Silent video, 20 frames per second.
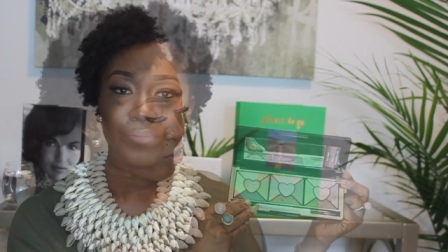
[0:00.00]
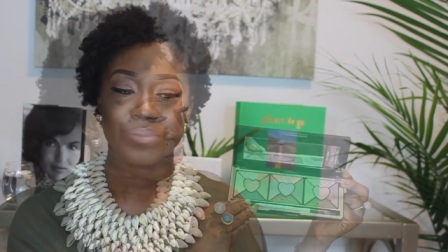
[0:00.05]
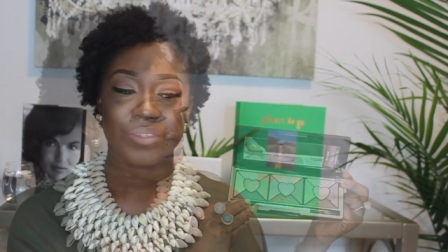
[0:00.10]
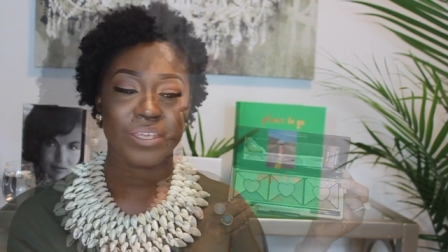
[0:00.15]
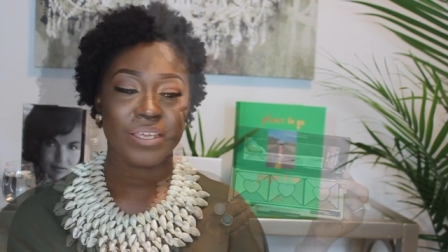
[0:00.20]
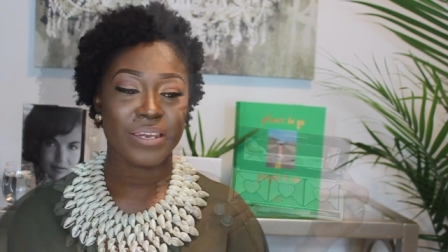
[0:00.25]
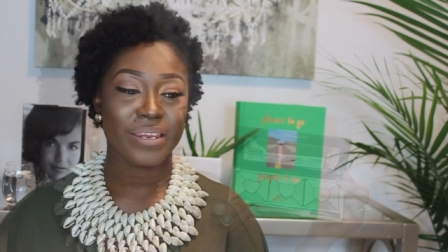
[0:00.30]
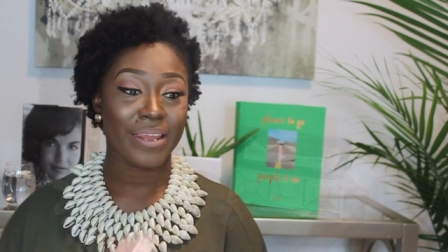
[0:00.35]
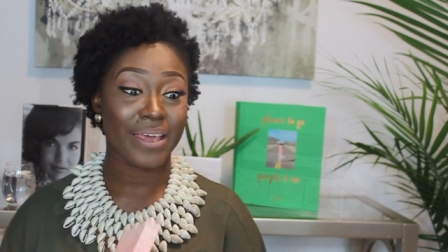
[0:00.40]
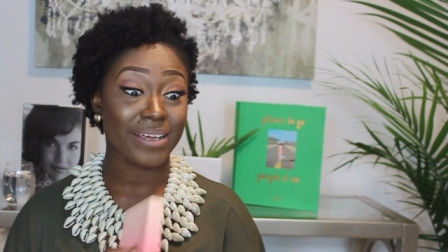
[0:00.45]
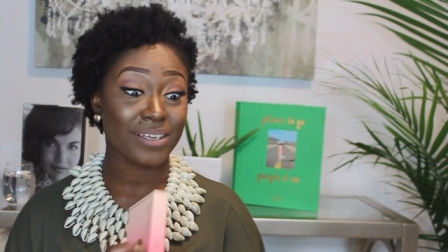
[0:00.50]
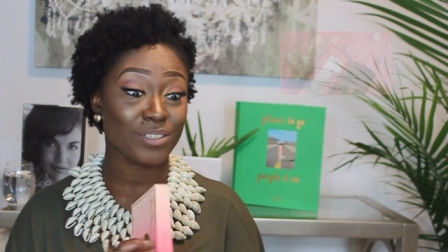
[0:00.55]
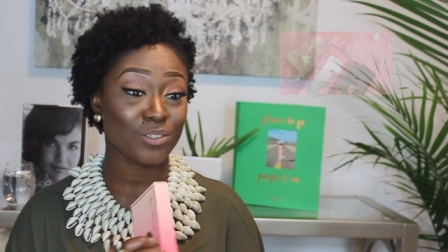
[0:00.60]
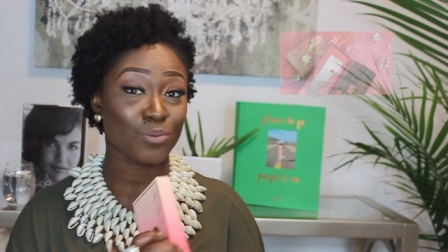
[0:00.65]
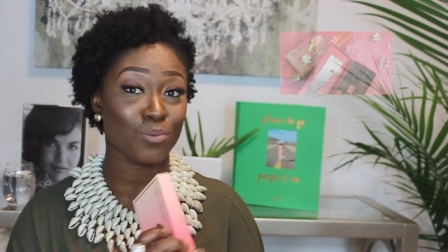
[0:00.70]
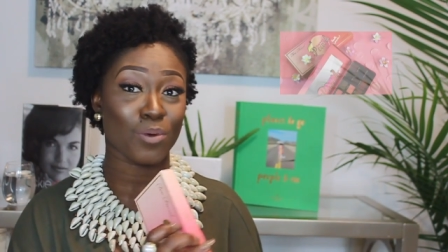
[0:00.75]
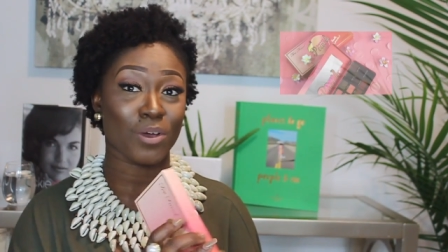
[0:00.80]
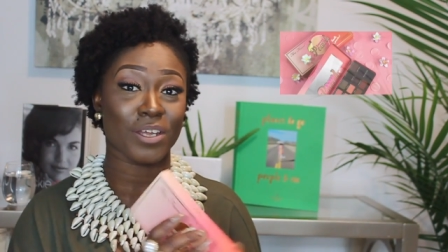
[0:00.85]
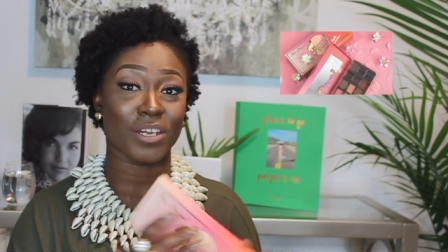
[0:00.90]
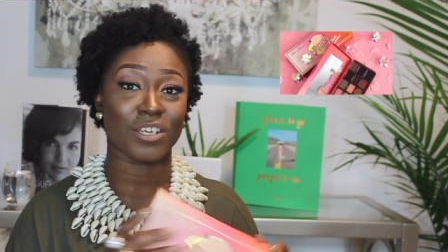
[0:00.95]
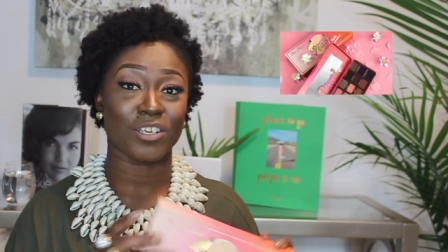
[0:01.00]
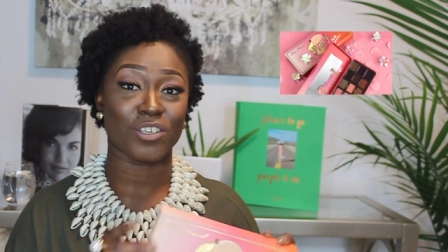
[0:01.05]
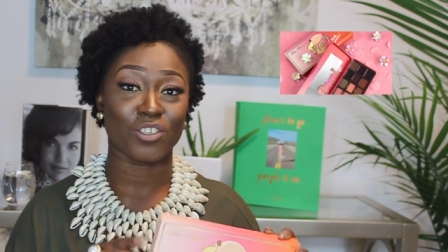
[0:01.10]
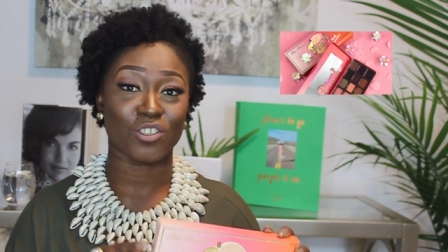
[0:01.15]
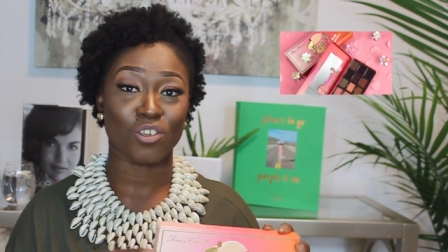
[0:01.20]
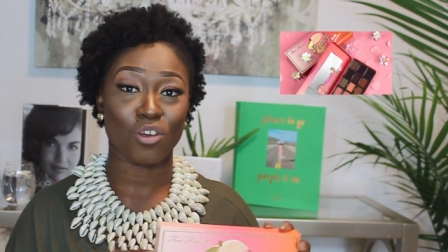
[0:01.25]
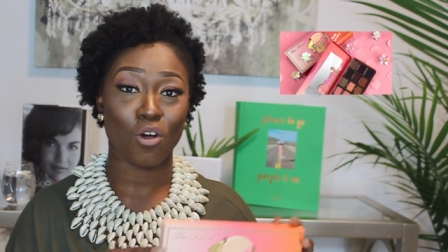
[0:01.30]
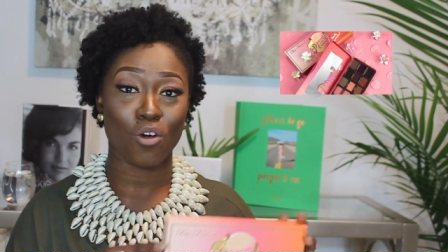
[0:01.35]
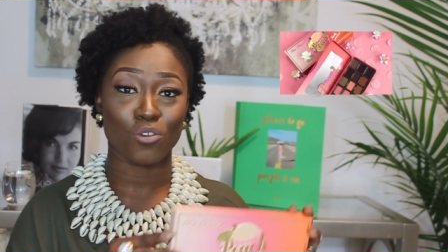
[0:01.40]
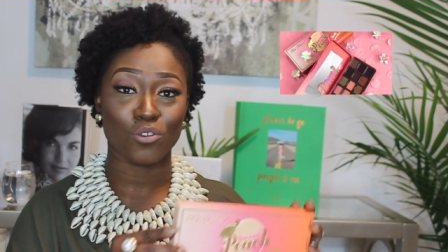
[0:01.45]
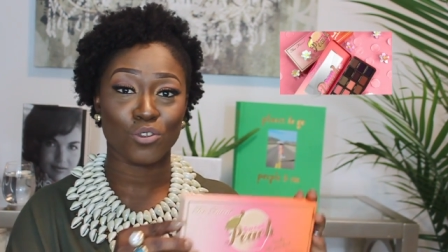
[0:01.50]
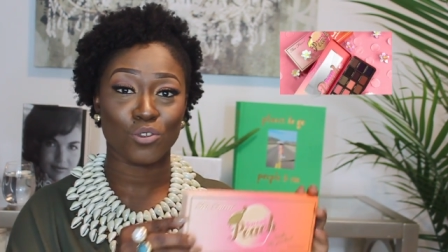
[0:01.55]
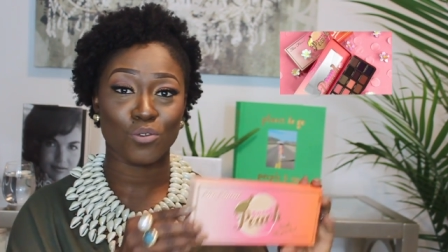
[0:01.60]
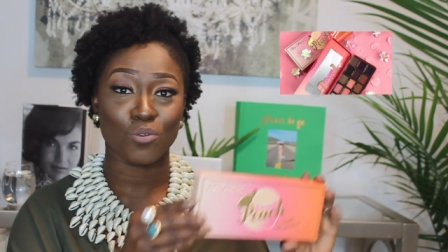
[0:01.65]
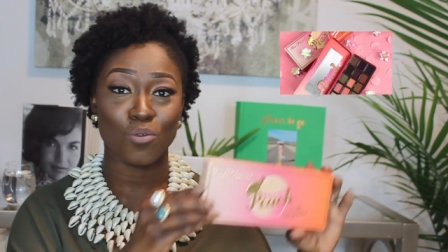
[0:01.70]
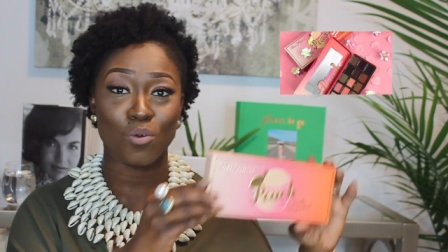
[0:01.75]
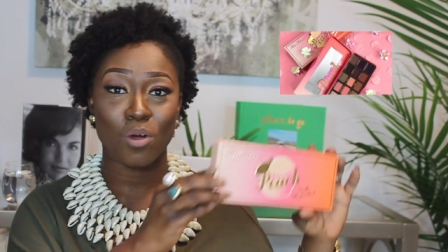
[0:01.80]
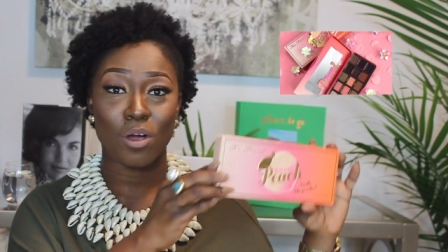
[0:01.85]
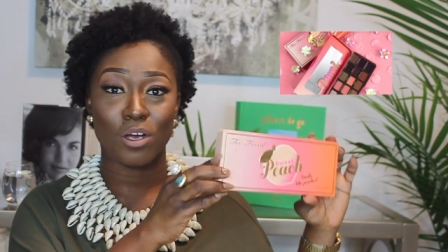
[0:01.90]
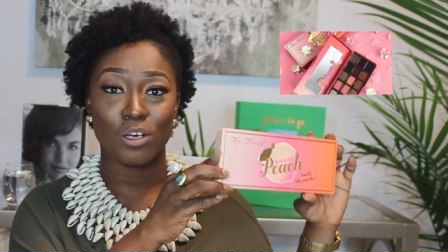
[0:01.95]
So the next one is
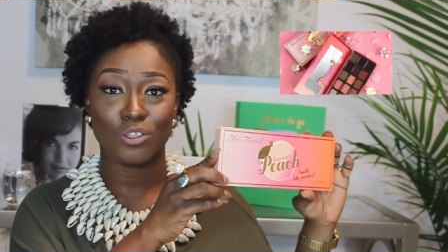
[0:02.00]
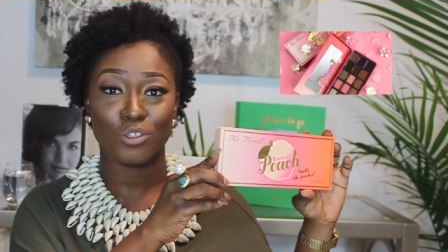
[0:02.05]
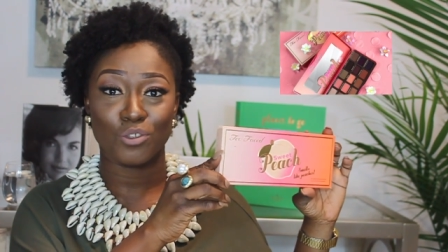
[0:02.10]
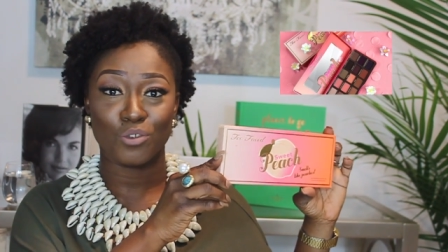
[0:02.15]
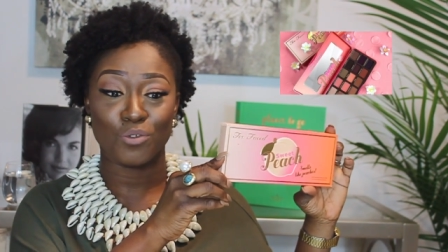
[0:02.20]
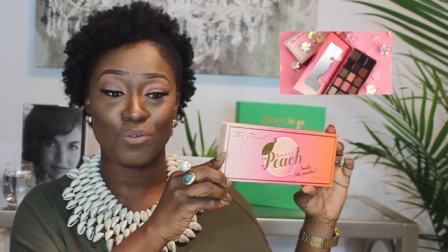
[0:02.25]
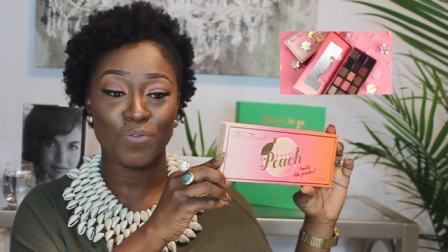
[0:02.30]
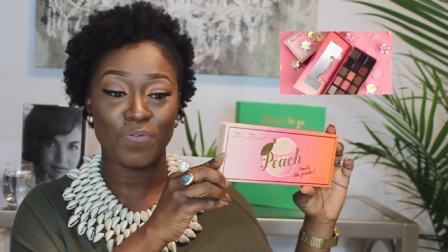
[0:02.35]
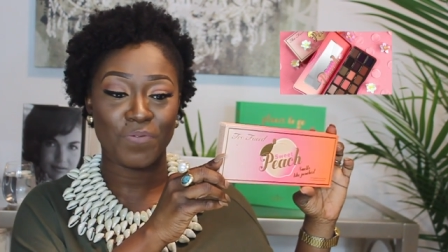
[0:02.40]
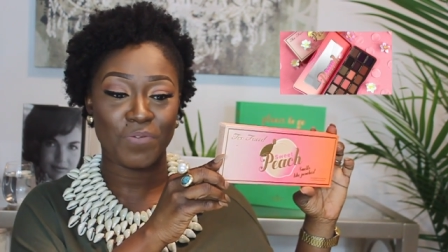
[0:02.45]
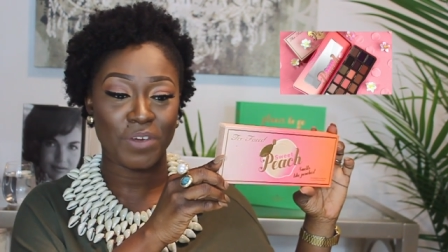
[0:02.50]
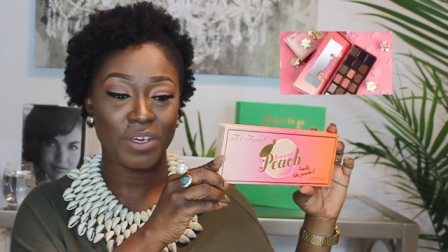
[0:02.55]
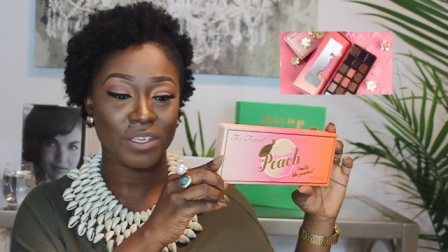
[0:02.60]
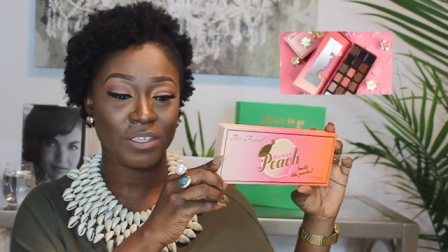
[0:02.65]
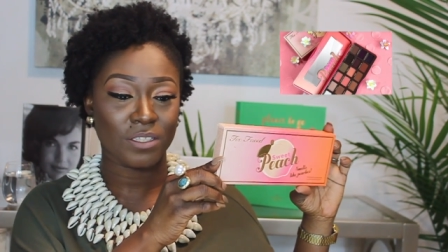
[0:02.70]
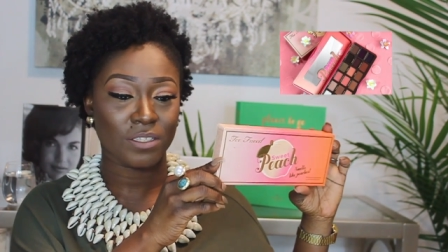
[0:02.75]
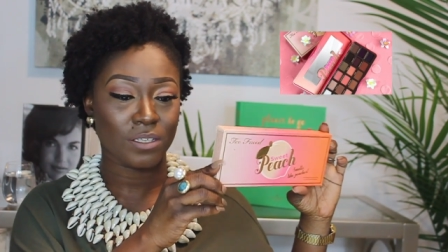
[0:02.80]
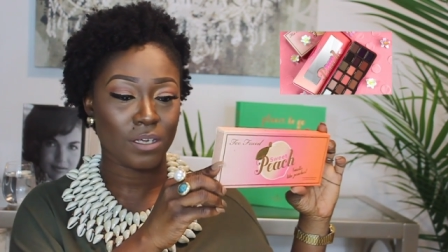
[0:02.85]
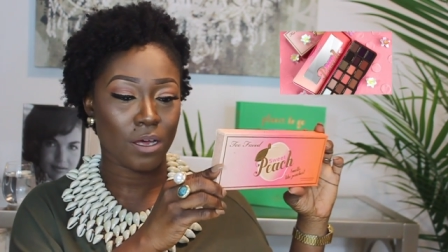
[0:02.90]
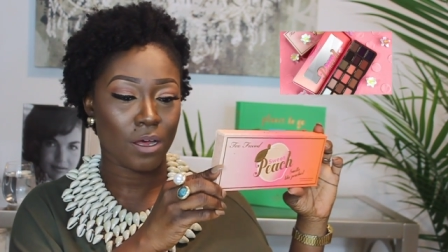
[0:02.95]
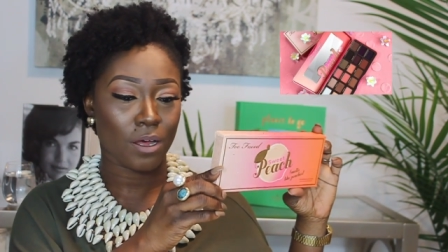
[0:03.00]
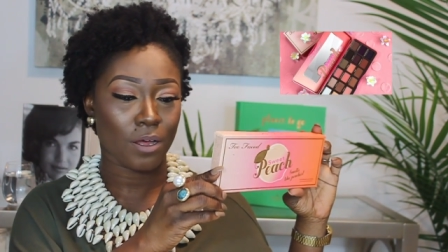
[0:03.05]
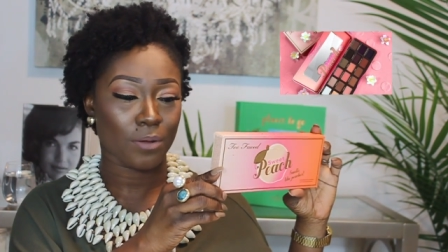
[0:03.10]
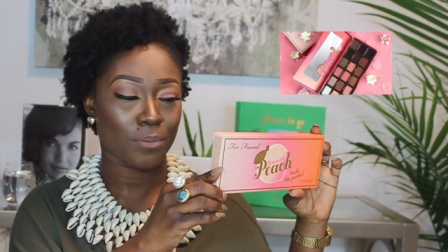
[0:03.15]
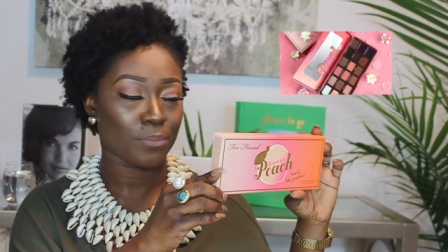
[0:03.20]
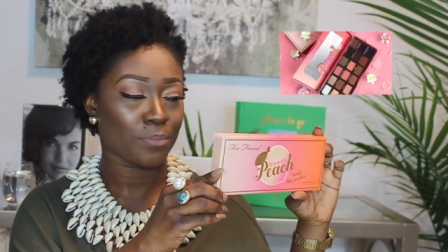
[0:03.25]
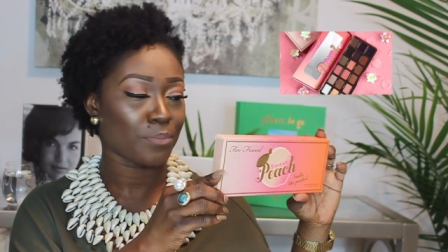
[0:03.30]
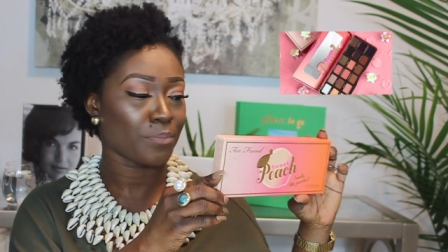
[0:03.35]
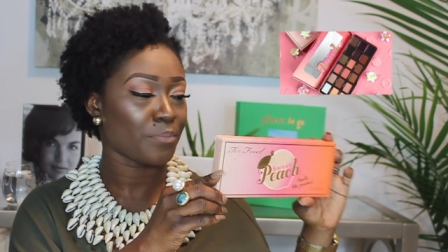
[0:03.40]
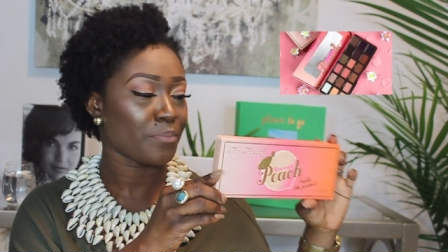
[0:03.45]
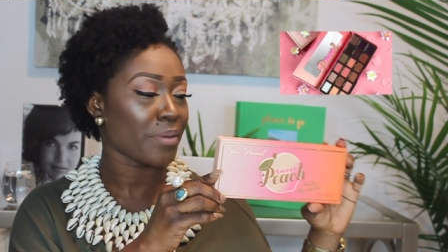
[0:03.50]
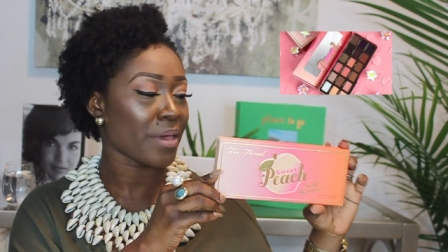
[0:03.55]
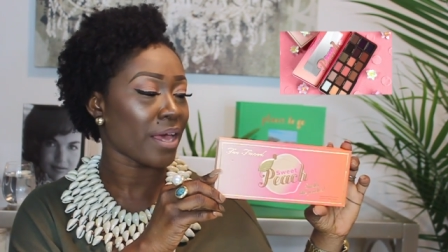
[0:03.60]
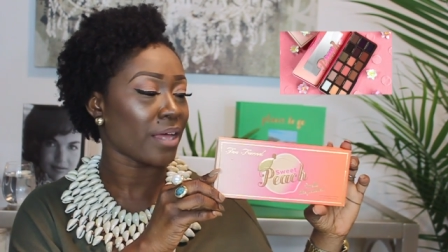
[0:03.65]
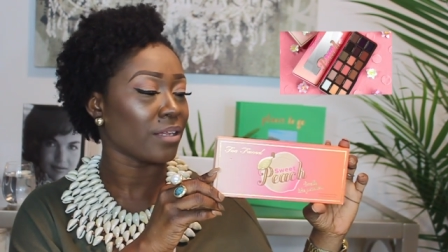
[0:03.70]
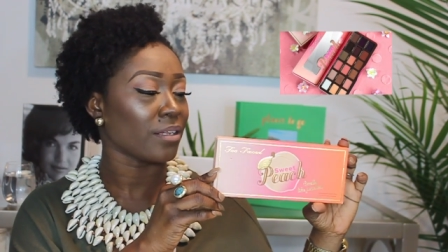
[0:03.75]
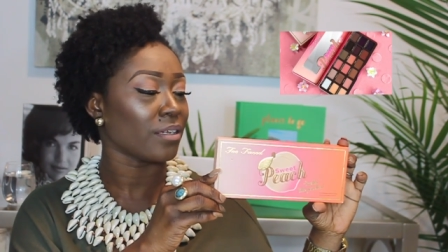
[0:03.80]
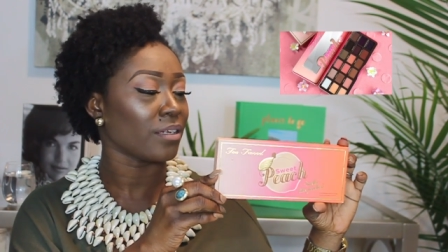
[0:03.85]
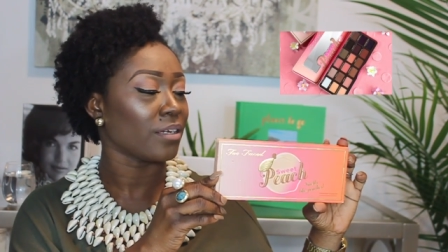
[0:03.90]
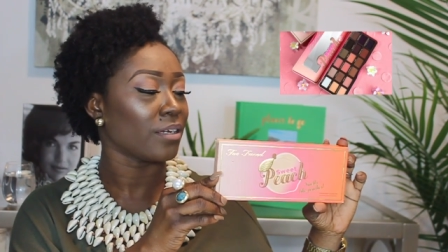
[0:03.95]
also a Too Faced um,
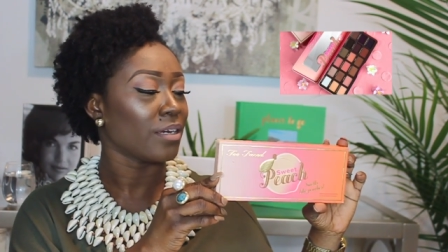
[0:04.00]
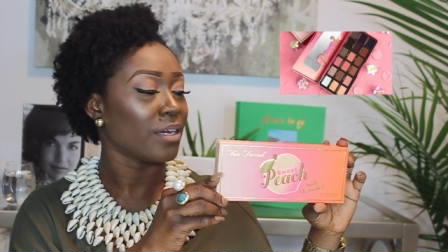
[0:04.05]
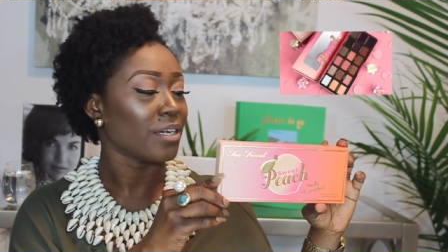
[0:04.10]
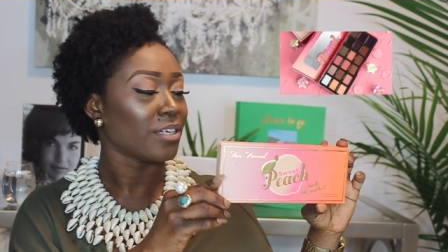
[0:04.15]
palette.